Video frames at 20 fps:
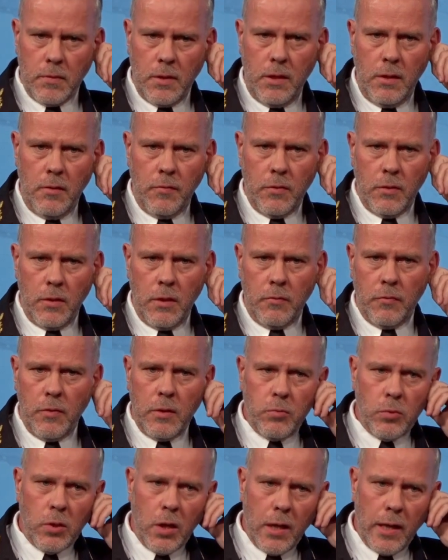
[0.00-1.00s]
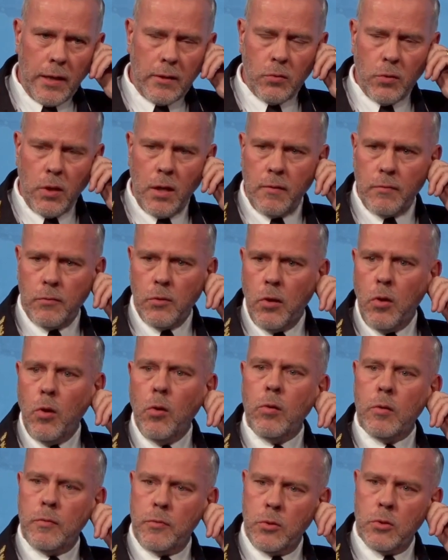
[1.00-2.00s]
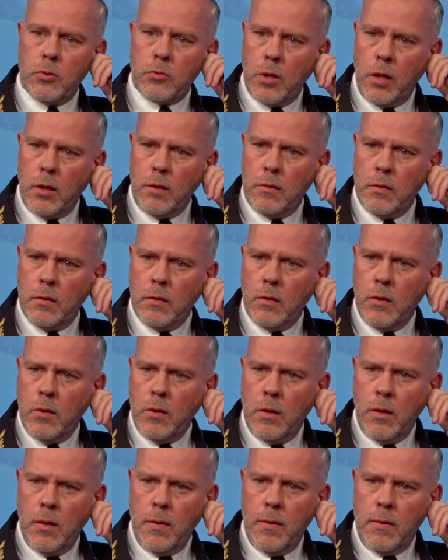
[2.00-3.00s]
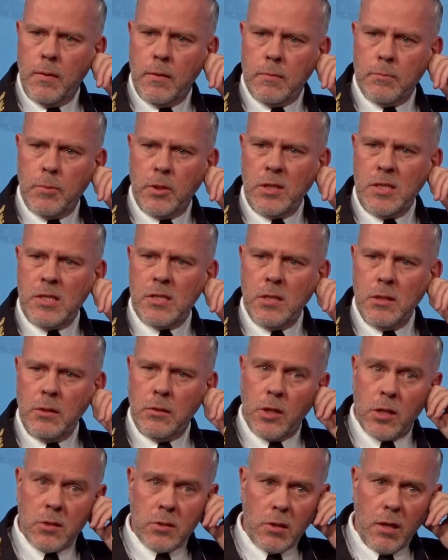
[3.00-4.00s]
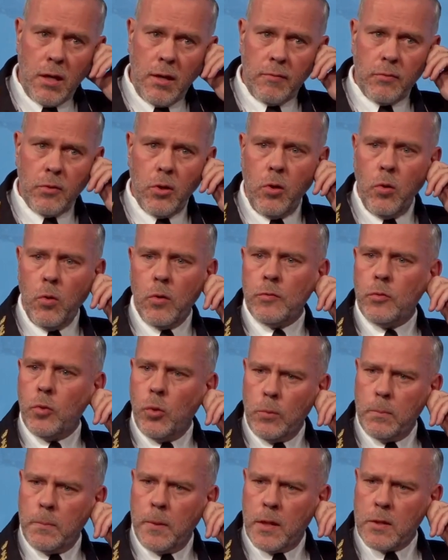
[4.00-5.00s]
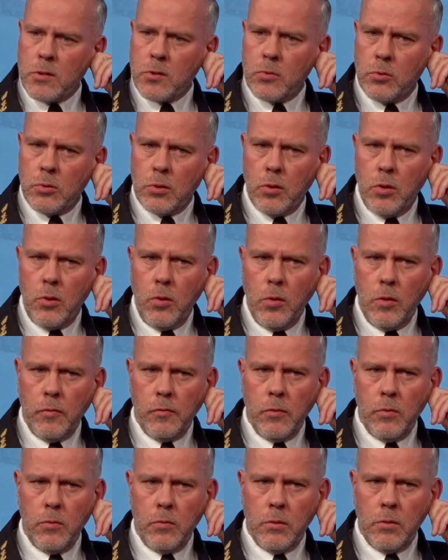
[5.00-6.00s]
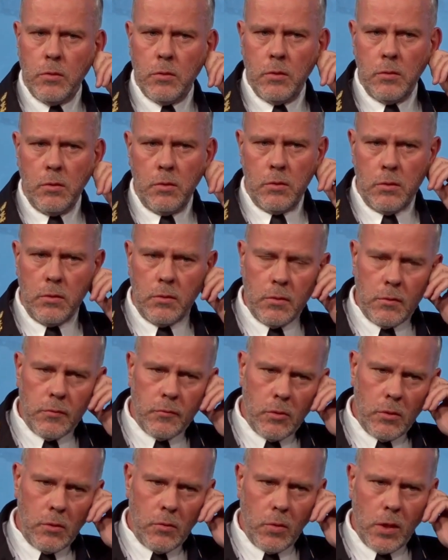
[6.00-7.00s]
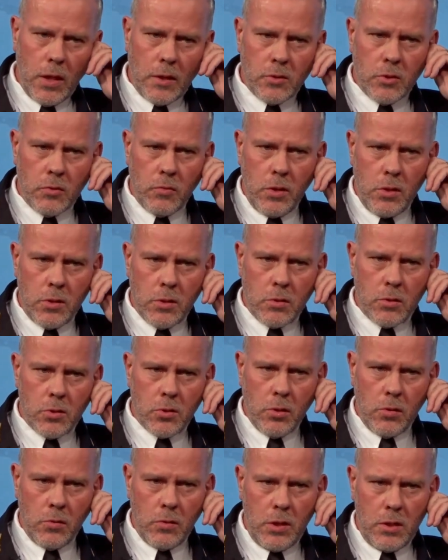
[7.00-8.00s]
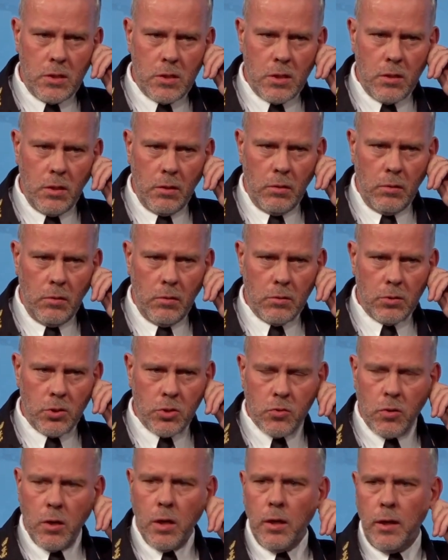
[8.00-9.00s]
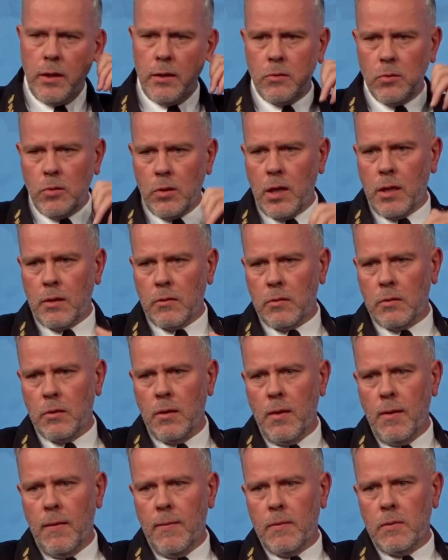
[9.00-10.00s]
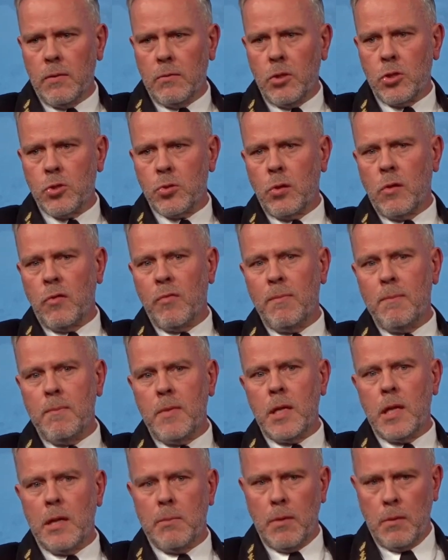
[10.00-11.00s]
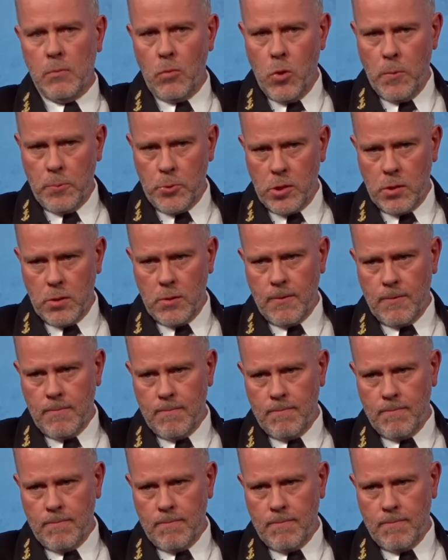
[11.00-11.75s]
Even if he would like to have the whole of Ukraine, but he still doesn't have the whole of Donbas or the whole of the Luhansk region. So he's still struggling to get the sort of minimum option.